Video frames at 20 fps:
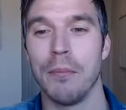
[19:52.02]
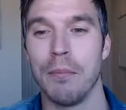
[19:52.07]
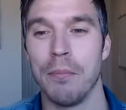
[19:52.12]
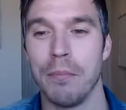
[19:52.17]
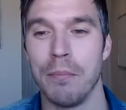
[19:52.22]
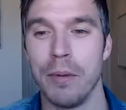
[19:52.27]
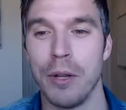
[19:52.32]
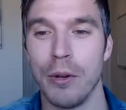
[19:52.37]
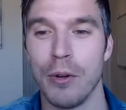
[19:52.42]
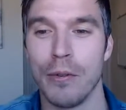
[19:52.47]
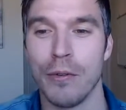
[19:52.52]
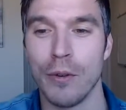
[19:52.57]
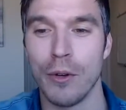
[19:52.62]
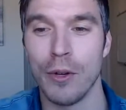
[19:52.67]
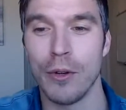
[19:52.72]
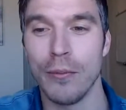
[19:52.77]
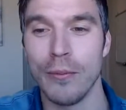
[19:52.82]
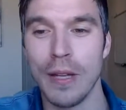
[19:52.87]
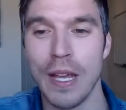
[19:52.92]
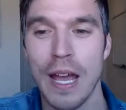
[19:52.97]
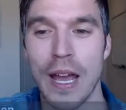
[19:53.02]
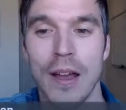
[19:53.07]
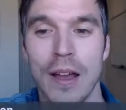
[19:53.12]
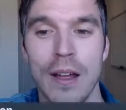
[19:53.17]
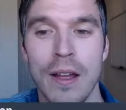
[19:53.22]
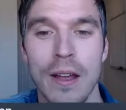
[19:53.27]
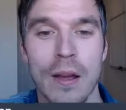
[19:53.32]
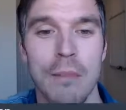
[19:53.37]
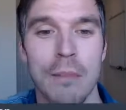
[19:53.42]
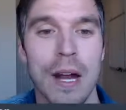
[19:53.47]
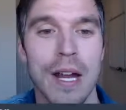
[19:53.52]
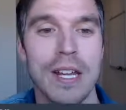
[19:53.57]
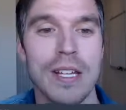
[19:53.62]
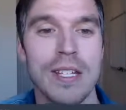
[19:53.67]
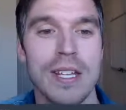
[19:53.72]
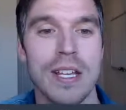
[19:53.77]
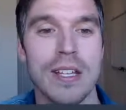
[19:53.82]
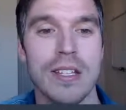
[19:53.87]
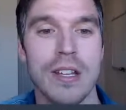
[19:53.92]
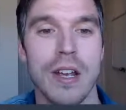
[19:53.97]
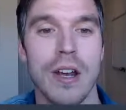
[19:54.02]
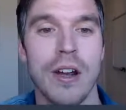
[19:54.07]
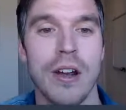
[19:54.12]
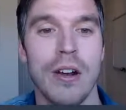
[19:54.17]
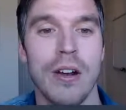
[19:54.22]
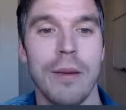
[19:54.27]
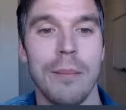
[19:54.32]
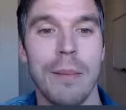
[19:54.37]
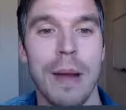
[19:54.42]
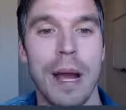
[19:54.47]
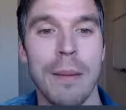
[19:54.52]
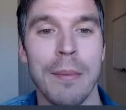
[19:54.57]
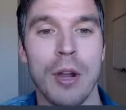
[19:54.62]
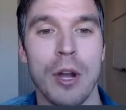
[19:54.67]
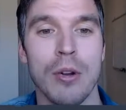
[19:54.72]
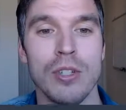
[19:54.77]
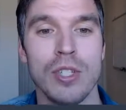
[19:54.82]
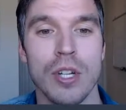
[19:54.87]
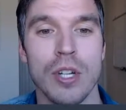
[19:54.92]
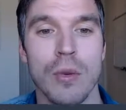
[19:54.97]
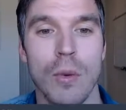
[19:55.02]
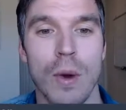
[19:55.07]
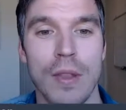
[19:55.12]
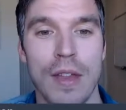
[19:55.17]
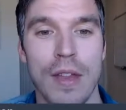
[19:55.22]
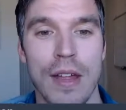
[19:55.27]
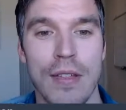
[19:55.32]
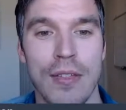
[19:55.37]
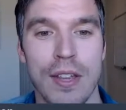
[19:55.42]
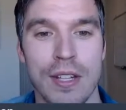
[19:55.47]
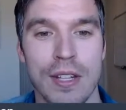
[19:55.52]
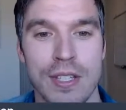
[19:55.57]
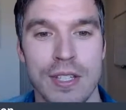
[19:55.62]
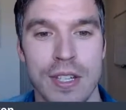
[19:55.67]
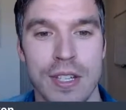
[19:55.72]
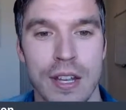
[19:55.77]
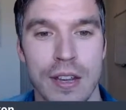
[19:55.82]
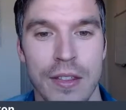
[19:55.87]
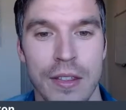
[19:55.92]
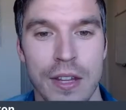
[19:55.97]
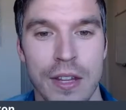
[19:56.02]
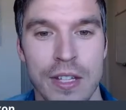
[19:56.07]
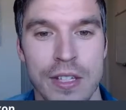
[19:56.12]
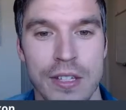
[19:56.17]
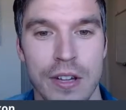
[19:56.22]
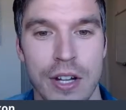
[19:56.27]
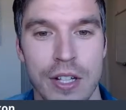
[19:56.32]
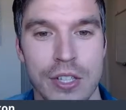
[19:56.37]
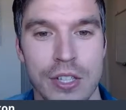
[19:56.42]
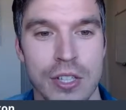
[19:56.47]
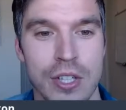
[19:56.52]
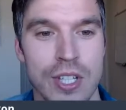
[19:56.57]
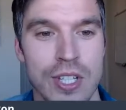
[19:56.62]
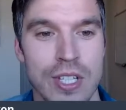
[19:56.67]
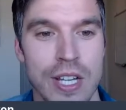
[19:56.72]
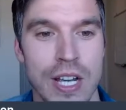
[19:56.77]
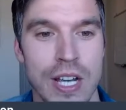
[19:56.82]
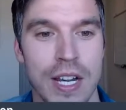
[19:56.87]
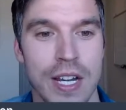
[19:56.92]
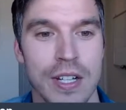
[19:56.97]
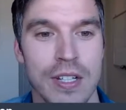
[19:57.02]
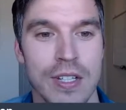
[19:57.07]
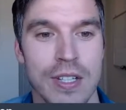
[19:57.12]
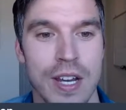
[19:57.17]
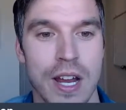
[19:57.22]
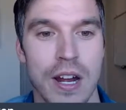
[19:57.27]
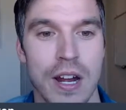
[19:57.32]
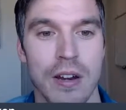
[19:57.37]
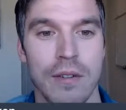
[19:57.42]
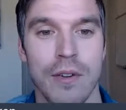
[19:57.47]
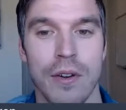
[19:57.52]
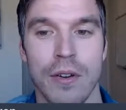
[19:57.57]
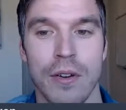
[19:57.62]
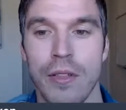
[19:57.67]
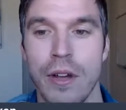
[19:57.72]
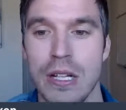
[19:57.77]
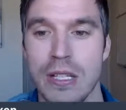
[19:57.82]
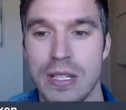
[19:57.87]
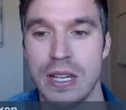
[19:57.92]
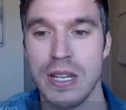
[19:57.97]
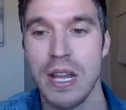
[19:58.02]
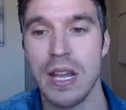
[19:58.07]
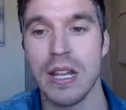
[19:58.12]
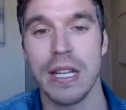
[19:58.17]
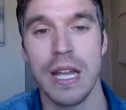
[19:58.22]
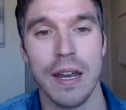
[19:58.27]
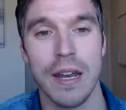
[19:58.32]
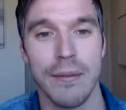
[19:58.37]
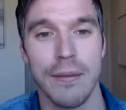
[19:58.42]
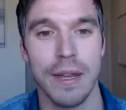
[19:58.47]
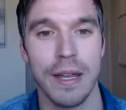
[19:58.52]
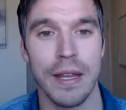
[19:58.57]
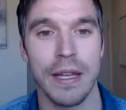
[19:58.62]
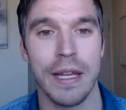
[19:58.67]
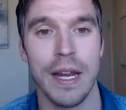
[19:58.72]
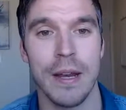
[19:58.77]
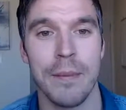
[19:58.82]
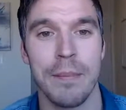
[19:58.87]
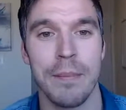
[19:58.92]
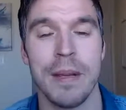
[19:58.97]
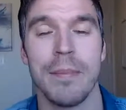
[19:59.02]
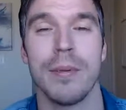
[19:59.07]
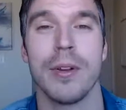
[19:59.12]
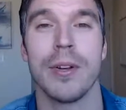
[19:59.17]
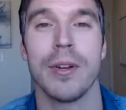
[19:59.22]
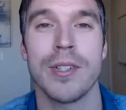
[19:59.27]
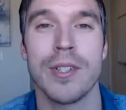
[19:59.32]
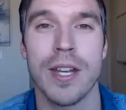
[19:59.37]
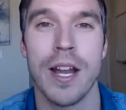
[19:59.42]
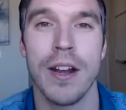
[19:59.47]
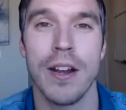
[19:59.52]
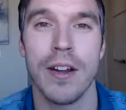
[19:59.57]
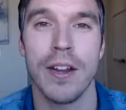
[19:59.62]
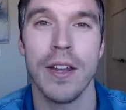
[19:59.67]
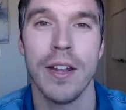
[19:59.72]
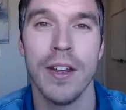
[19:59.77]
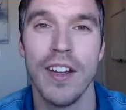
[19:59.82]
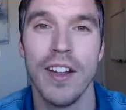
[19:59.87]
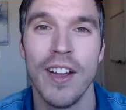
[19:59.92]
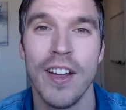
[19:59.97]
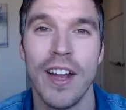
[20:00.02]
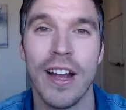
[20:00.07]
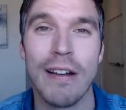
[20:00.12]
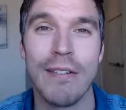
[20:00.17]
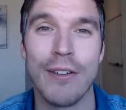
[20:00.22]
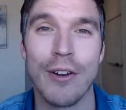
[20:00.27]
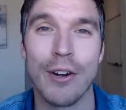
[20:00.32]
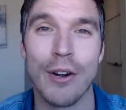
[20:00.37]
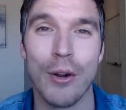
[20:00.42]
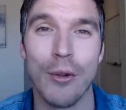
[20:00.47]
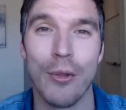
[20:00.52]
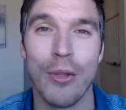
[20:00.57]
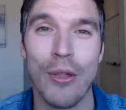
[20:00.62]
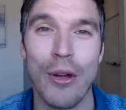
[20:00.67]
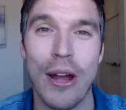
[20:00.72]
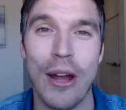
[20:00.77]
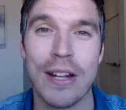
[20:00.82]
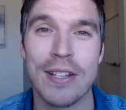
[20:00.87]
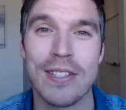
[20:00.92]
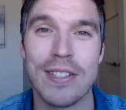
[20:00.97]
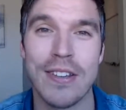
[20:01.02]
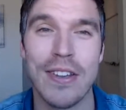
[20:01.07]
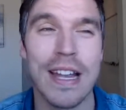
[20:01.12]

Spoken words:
Beautiful. Yeah. Bonnie says, I'm coaching one that this thought, she's stuck and scared of her thoughts. Yeah, a lot of people are scared of their own thoughts, and